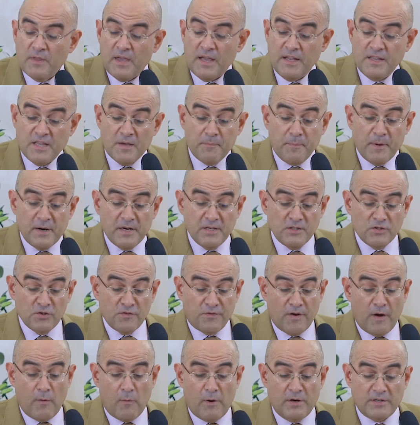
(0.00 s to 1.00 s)
In the parish
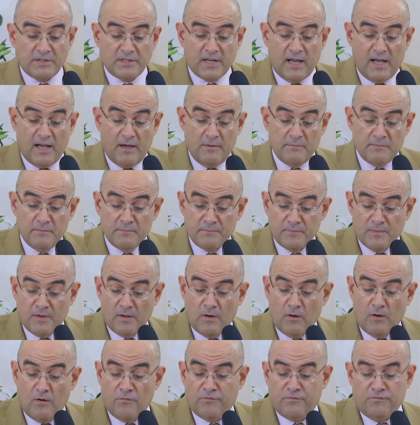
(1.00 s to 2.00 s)
of our time,
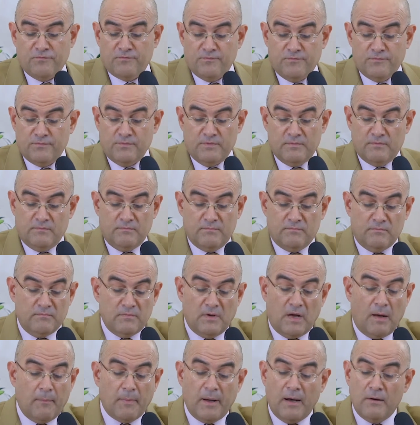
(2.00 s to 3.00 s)
of
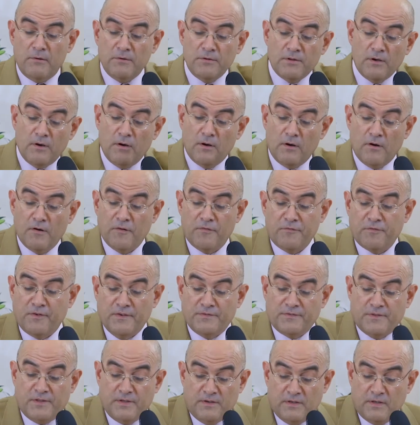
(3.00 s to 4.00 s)
about
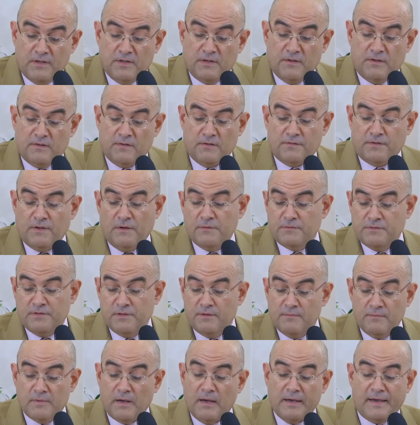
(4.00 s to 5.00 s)

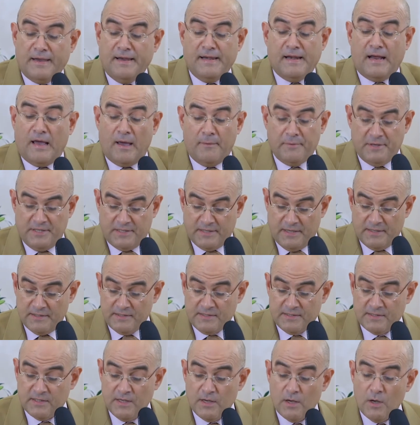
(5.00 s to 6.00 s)
50,000
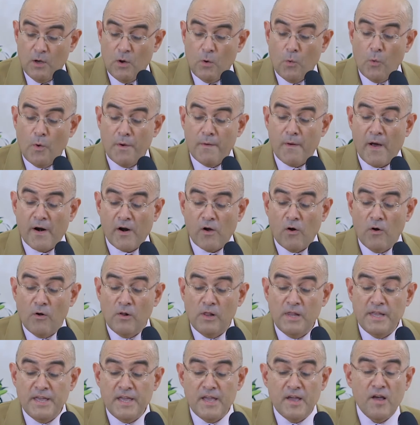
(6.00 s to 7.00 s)
inhabitants, we are
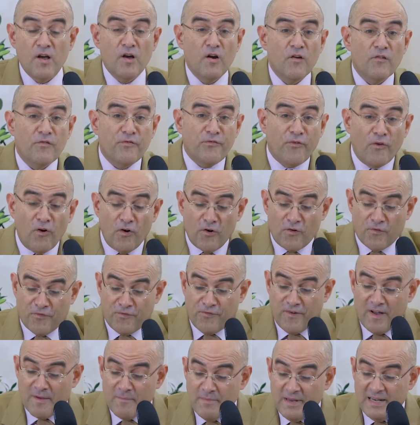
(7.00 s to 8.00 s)
only 4
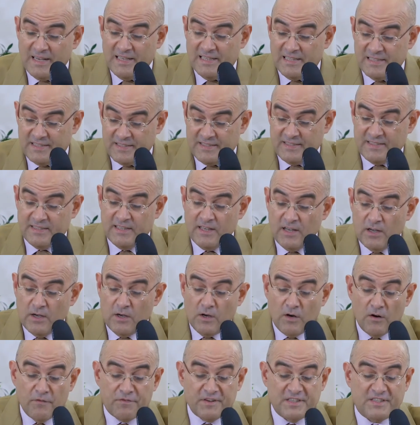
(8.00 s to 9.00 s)
families
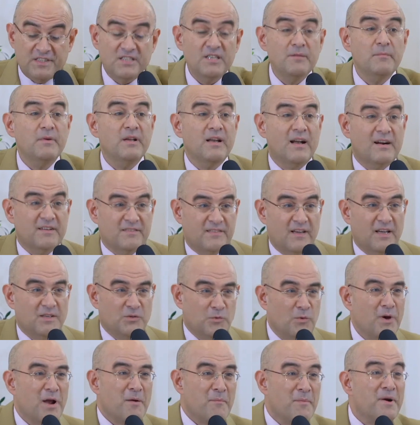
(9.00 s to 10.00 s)
of a similar
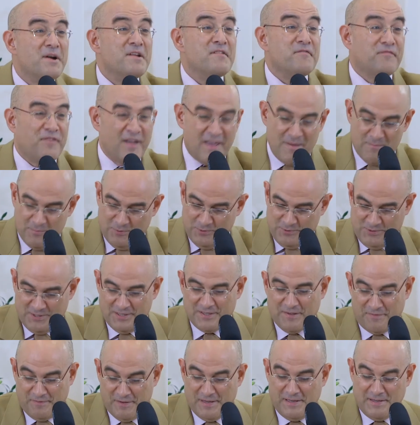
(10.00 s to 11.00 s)
size. We are very famous
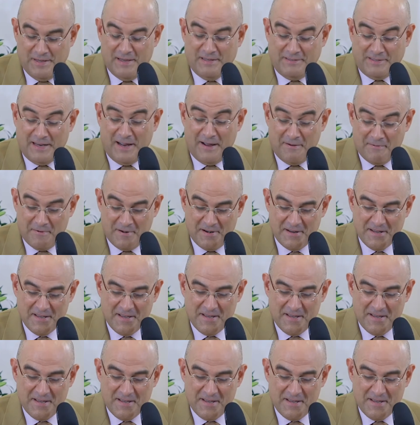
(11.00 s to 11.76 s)
in the town.